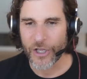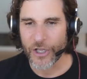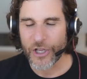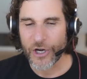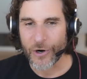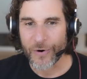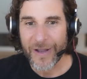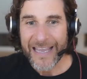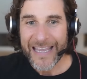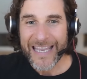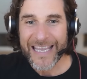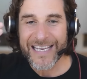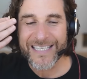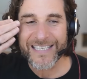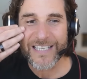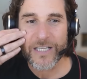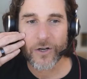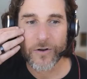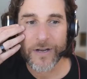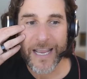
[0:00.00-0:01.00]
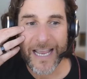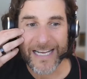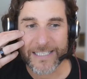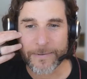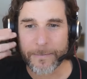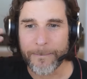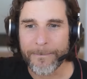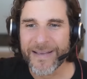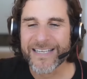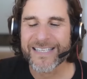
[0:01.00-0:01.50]
You know, he still
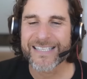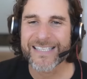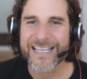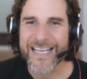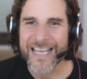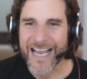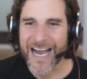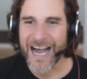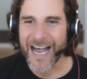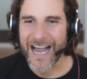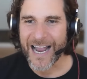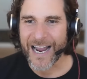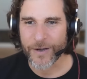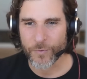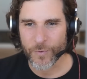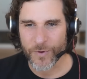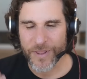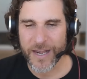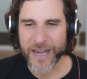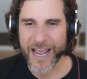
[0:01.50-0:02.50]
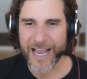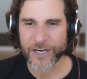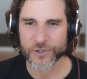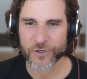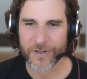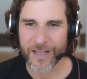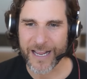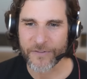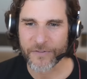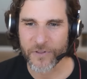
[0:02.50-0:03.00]
gets misty eyed when the
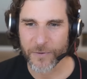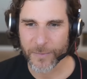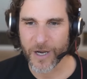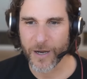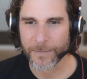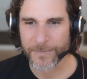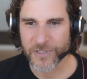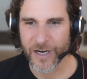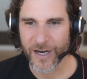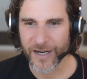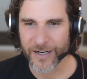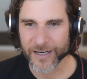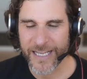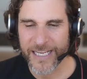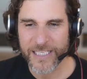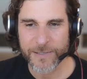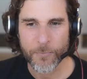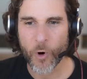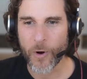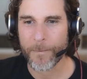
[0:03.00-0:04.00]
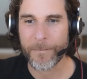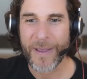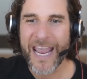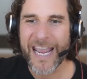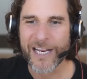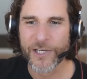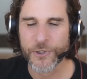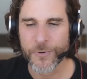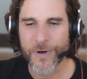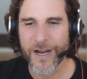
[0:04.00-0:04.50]
national anthem comes on. He's more
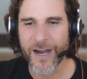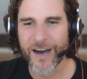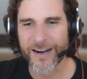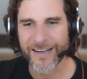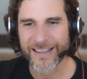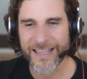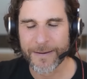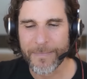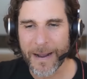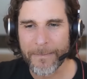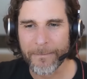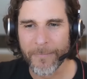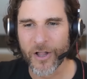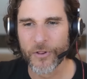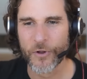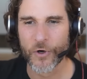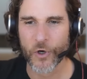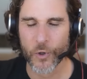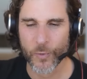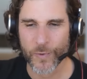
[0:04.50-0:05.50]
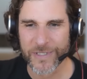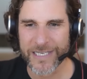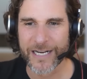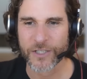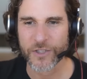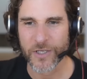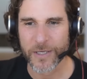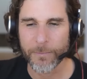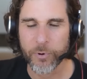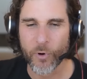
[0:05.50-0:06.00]
patriotic than my mother, who was
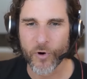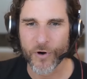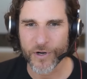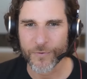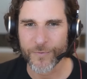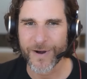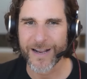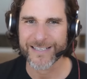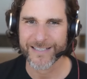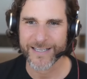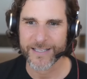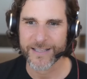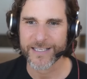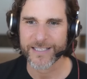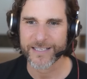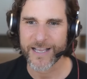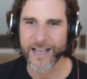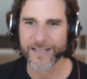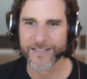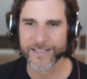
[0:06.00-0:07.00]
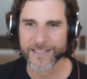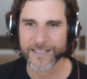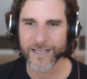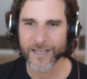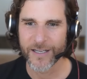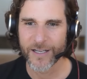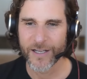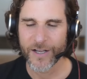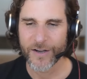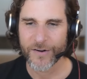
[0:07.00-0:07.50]
actually born and raised in the States,
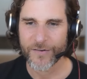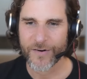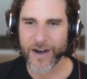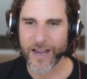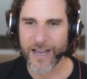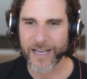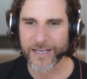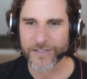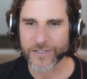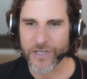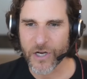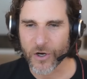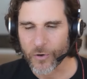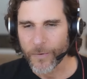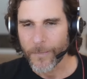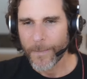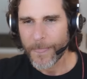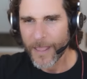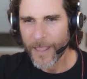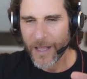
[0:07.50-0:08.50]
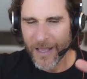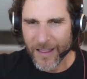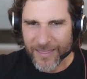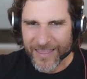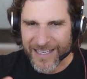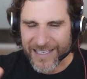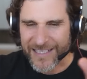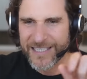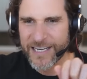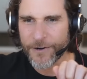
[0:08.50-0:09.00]
right? So,
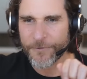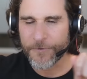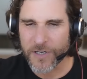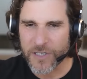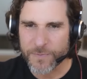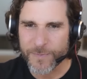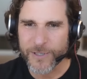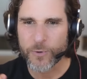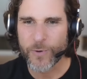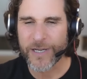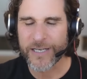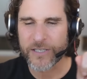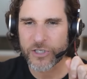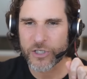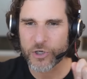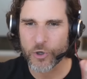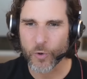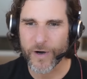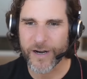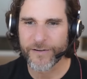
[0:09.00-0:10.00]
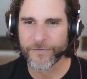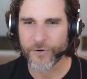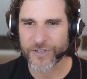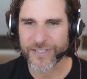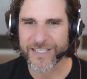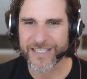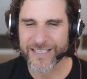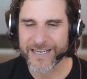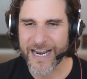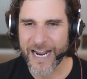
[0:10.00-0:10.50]
this difference between story
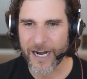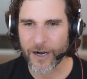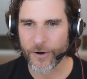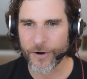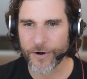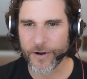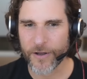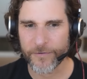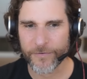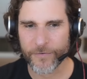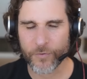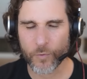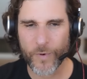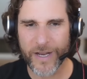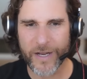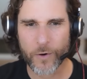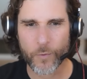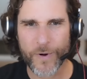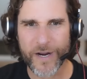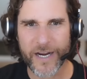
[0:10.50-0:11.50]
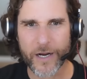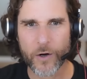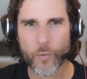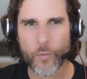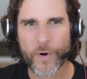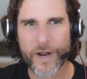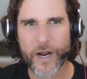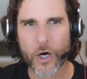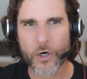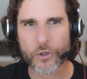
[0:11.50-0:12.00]
versus narrative, we, we,
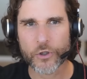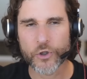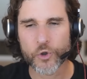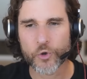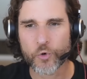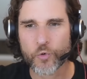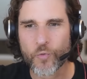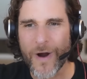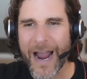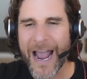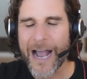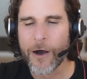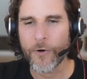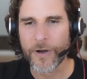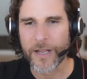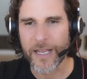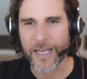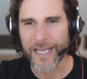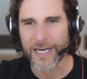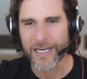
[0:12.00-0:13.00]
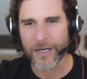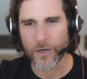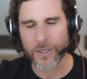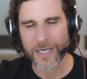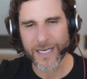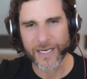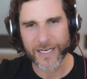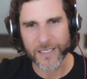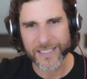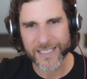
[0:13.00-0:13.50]
we are drowning in a,
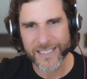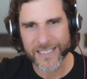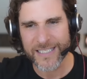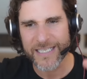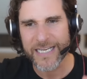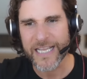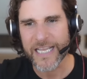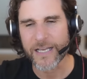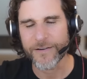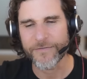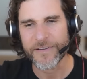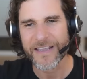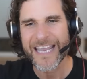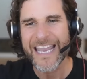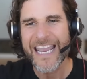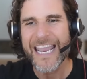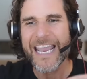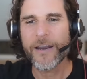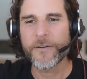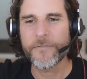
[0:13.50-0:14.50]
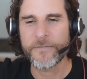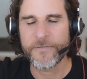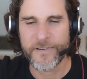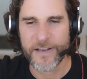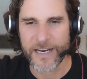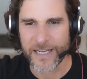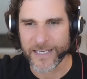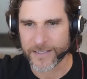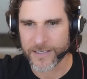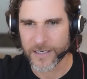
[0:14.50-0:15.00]
in a sea of
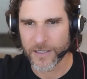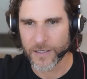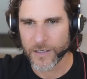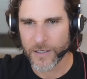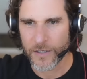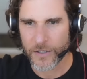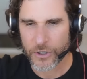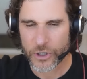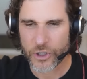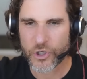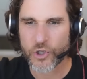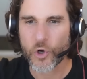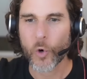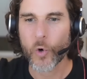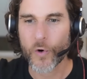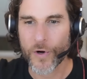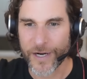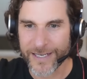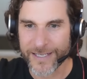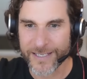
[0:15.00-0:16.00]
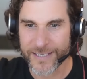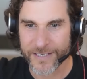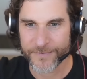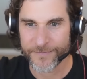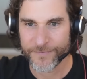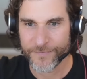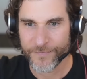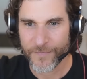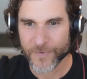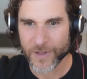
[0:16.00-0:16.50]
infinite
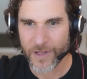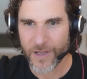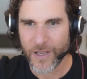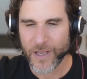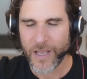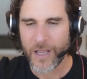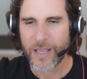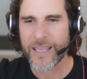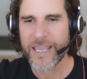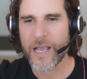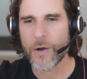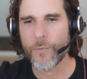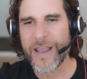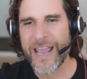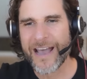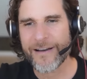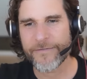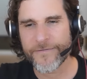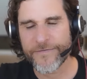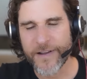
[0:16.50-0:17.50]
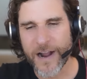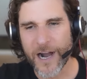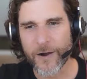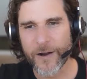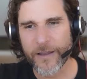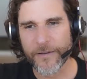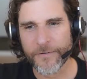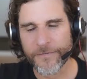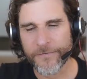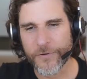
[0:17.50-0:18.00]
stories Yet we have
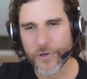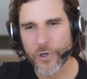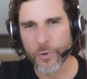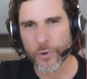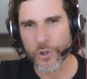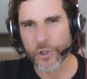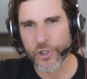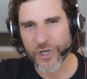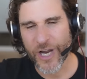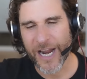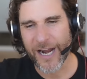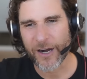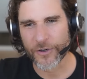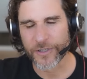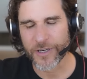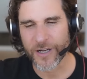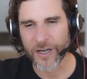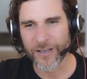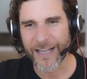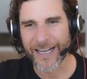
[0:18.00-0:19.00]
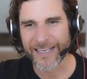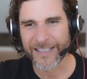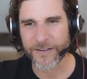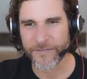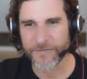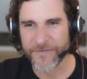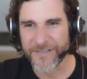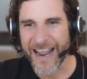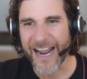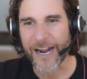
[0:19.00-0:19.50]
very few shared
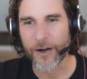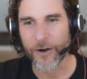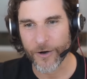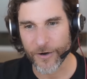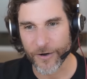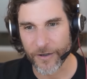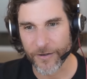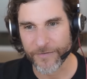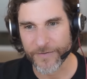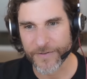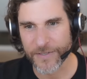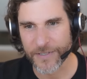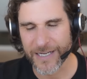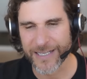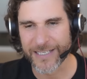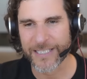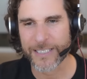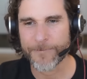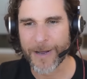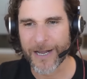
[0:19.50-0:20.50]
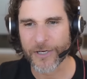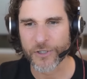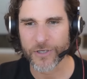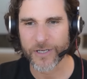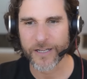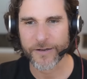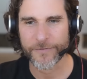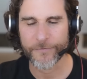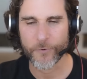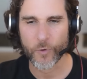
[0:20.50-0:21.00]
collective narratives,
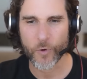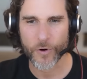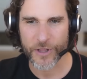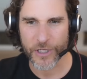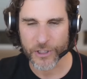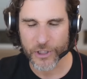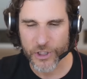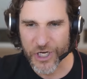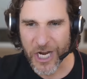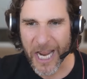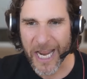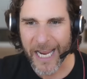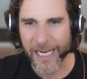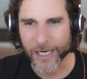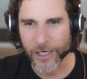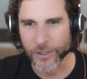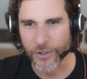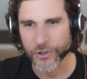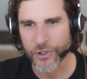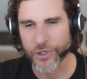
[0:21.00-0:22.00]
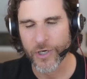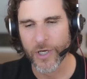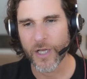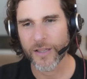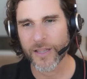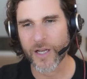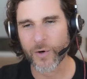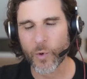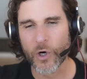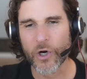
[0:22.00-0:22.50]
especially for the change
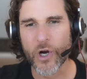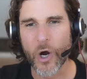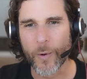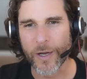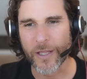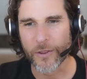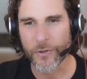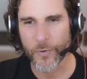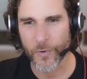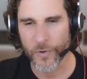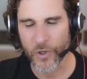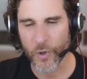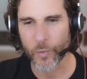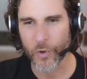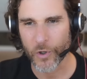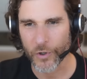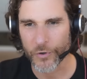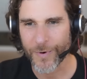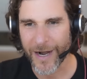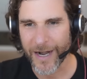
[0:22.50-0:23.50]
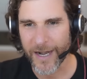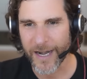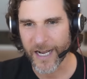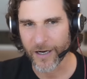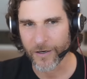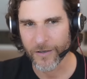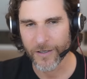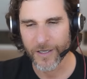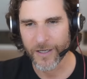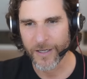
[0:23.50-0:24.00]
that we're going through in the world right
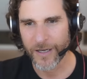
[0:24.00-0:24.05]
now.